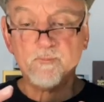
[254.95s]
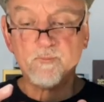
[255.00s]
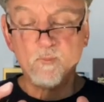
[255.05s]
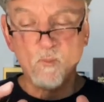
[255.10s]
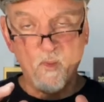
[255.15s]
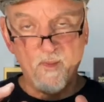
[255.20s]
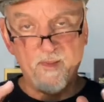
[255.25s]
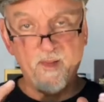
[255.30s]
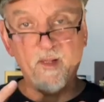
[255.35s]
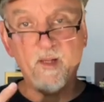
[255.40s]

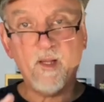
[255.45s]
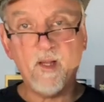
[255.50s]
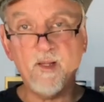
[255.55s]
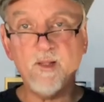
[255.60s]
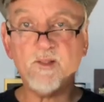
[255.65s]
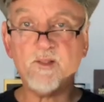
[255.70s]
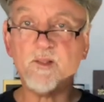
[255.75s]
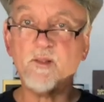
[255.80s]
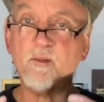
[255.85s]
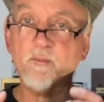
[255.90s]
with a
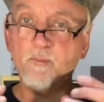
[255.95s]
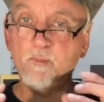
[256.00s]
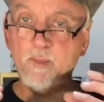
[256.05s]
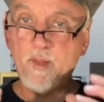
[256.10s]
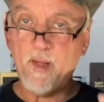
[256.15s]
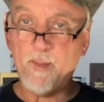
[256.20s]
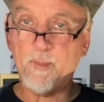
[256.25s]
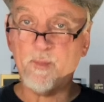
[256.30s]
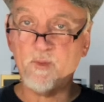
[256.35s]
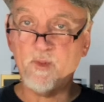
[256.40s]
nice
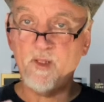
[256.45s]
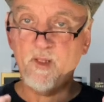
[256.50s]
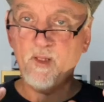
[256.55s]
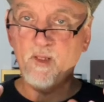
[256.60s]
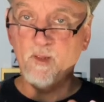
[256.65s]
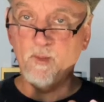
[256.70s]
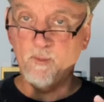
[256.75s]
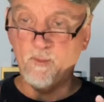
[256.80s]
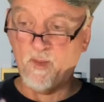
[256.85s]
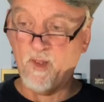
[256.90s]
peppery
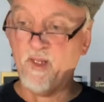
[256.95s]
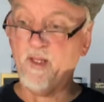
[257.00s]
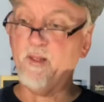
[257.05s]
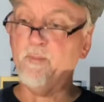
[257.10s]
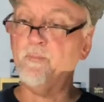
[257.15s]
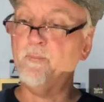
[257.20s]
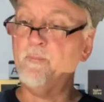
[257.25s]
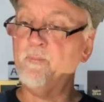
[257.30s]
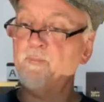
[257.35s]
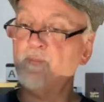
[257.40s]
bite.
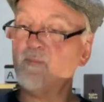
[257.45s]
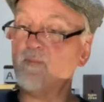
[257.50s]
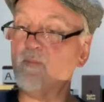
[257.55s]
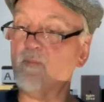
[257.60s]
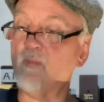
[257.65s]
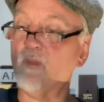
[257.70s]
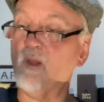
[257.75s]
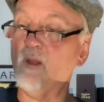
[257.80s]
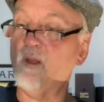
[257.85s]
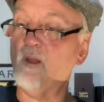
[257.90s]

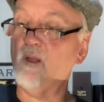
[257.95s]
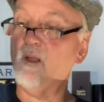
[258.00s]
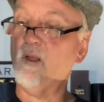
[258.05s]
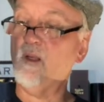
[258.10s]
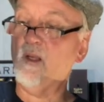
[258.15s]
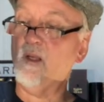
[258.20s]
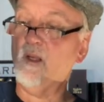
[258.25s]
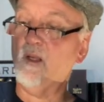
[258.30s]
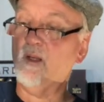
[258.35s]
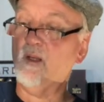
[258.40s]

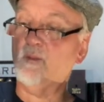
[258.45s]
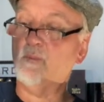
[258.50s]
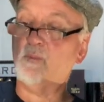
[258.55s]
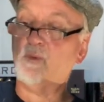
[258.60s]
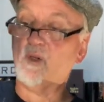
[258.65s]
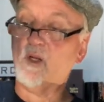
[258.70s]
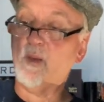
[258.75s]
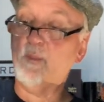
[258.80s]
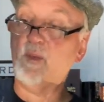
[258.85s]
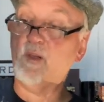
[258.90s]
And
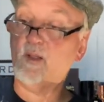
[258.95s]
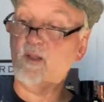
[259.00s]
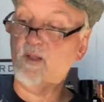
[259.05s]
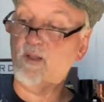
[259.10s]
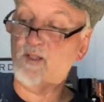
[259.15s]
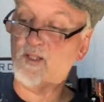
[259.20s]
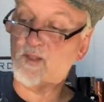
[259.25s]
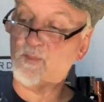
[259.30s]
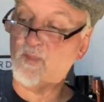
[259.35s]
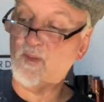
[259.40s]
prominently
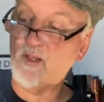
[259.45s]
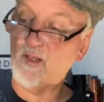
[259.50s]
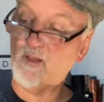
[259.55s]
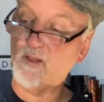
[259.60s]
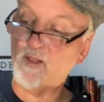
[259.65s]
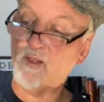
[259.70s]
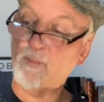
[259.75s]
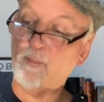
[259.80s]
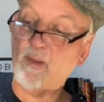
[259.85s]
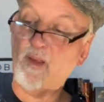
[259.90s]
displayed
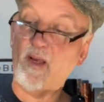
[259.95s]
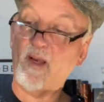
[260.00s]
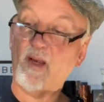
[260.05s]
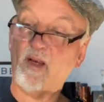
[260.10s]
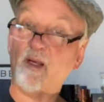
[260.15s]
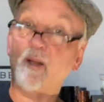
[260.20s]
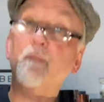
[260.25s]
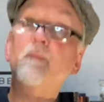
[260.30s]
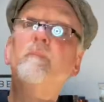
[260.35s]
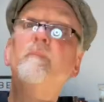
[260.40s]
on the
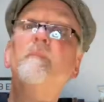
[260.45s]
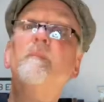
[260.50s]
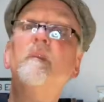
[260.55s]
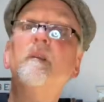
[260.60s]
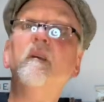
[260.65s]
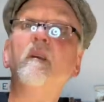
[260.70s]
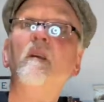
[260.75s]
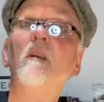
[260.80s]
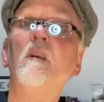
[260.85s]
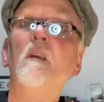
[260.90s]
back,
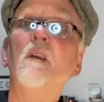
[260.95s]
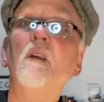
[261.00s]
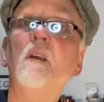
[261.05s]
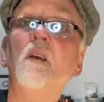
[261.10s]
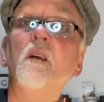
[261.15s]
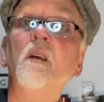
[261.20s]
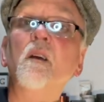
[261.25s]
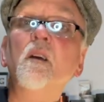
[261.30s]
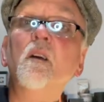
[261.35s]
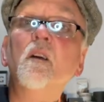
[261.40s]

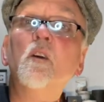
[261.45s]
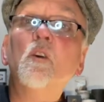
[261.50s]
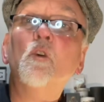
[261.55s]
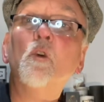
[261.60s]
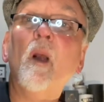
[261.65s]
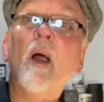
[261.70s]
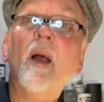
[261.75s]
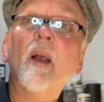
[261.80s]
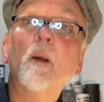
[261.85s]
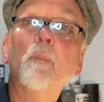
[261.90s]

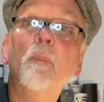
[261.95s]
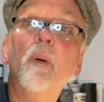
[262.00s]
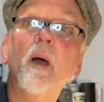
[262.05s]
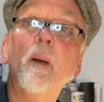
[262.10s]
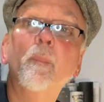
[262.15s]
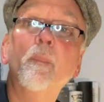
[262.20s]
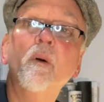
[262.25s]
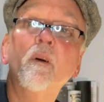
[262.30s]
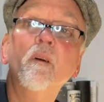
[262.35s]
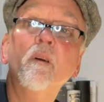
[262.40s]
crack
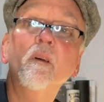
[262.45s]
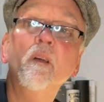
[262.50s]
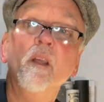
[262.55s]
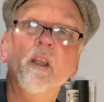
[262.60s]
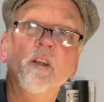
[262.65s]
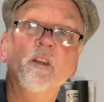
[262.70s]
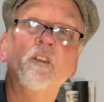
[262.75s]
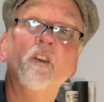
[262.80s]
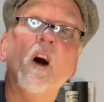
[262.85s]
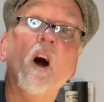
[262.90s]
pepper
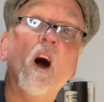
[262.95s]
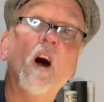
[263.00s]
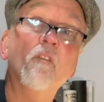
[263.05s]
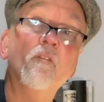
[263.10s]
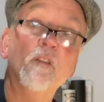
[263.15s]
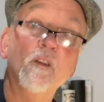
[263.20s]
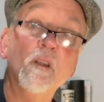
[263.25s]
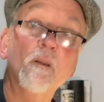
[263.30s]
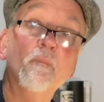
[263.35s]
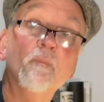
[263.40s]
and
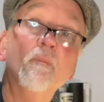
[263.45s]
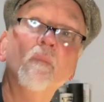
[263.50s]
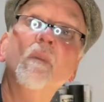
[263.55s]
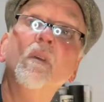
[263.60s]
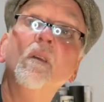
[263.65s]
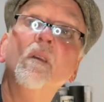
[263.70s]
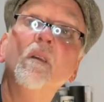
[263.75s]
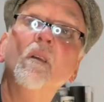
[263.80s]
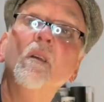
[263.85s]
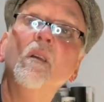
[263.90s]
toffee
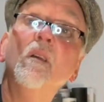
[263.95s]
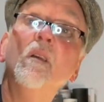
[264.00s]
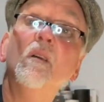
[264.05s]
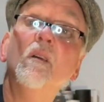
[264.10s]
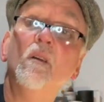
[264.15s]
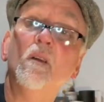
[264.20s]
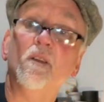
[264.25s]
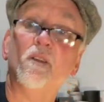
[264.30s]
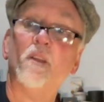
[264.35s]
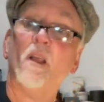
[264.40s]

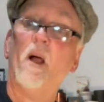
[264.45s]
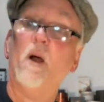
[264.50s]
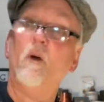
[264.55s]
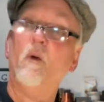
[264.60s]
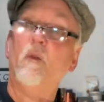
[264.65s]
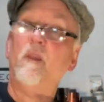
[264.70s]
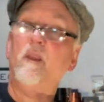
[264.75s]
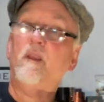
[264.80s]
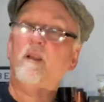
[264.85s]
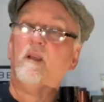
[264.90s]
is how
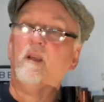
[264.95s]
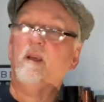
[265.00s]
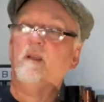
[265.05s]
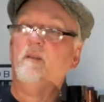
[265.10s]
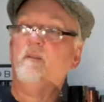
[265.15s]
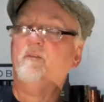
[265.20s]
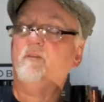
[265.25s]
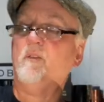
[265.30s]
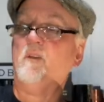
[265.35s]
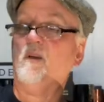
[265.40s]
they kind
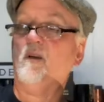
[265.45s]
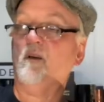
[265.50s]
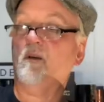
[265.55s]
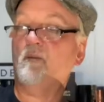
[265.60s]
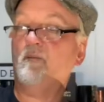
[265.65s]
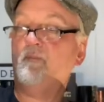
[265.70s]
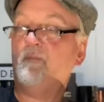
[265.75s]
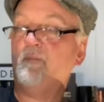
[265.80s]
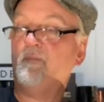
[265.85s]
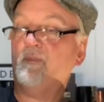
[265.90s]
of
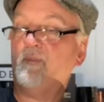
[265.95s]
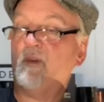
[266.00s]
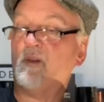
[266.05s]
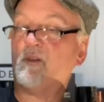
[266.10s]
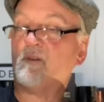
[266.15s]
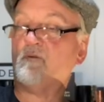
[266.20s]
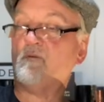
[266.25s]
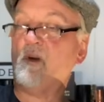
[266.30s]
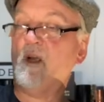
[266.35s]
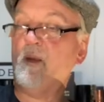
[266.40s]

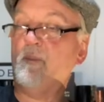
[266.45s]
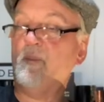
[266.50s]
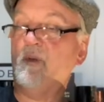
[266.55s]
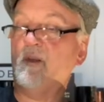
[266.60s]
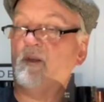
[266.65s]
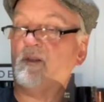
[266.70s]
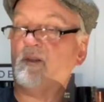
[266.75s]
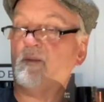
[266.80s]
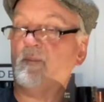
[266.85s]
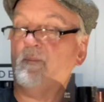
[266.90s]
describe
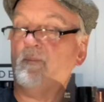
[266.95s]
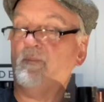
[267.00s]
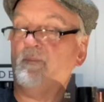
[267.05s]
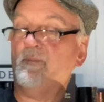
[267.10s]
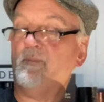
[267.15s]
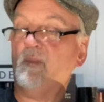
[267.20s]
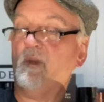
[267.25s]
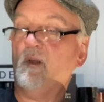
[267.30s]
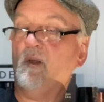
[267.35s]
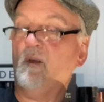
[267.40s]
this,
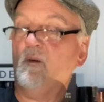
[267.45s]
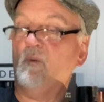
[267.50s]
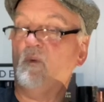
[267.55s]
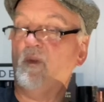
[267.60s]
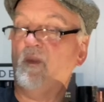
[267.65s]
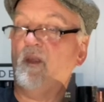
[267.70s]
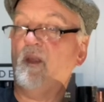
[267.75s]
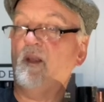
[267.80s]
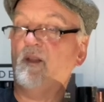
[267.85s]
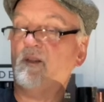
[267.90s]

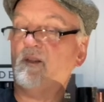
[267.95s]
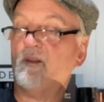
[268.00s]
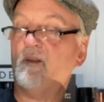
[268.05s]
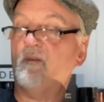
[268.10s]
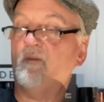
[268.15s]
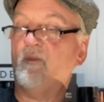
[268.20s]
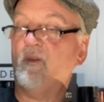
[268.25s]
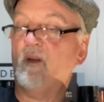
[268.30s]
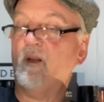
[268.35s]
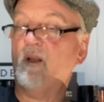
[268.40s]
with hints of
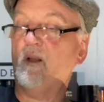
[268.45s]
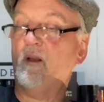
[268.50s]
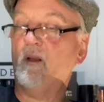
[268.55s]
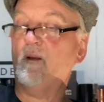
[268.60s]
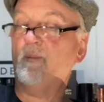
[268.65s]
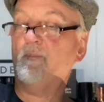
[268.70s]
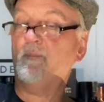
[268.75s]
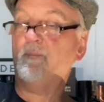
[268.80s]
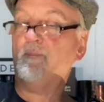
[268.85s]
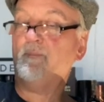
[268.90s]
vanilla,
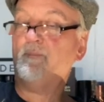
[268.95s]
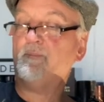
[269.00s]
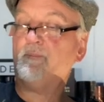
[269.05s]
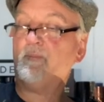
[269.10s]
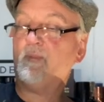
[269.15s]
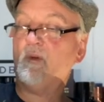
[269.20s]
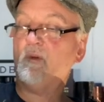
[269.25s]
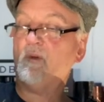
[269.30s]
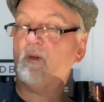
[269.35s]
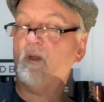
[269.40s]

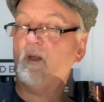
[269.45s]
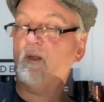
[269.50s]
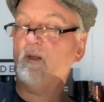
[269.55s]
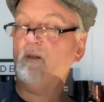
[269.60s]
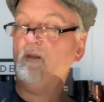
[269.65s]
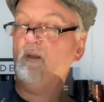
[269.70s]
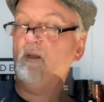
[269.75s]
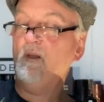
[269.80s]
okay?